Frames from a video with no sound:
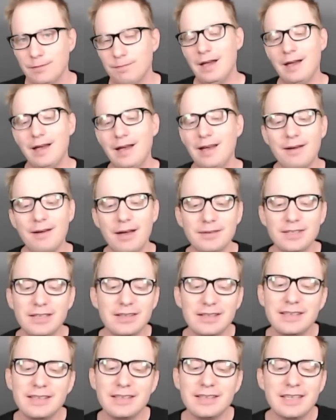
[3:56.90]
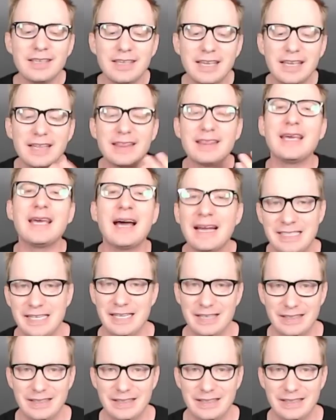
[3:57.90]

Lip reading: You get the idea.